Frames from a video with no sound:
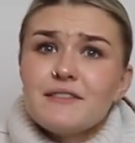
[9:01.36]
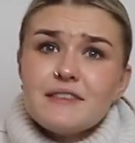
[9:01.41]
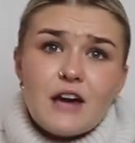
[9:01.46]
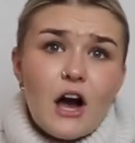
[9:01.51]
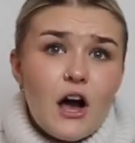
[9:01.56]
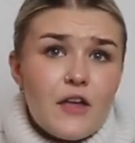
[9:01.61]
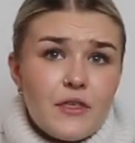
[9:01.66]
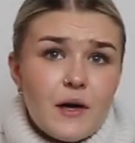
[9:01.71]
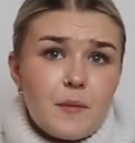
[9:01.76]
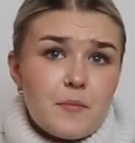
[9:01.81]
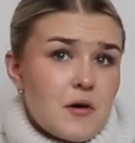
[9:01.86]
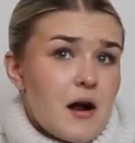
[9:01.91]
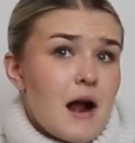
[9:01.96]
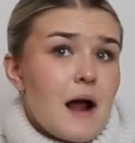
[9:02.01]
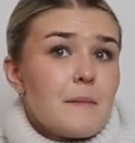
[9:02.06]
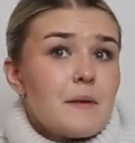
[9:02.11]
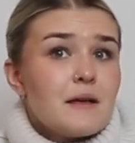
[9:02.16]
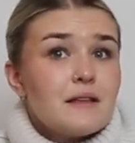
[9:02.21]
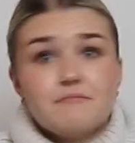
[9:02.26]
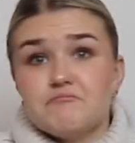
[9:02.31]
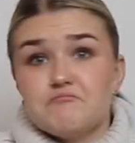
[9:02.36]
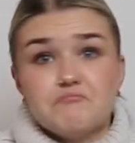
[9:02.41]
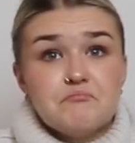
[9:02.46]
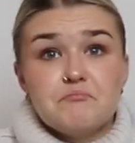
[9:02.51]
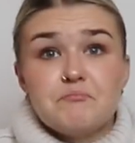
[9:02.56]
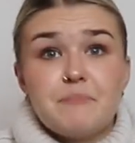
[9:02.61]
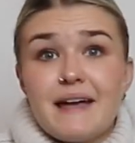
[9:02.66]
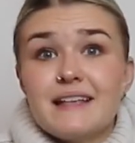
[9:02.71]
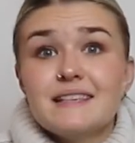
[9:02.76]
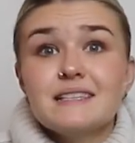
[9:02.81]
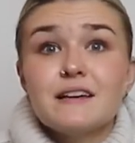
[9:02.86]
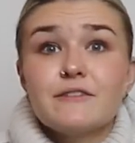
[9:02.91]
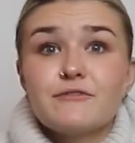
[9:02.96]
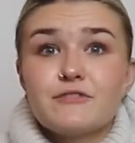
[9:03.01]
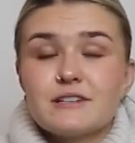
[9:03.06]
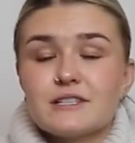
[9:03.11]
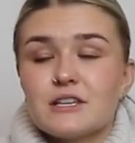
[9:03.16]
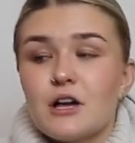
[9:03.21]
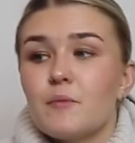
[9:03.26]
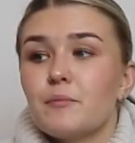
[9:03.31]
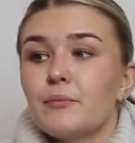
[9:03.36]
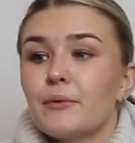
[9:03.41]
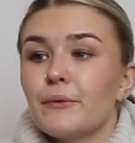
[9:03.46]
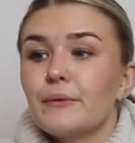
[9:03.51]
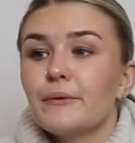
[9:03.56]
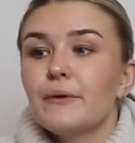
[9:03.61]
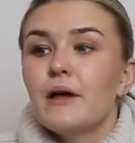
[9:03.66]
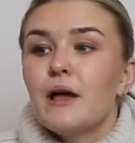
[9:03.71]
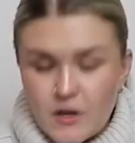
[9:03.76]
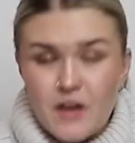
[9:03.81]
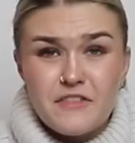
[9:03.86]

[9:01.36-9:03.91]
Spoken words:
the other pram better, for example.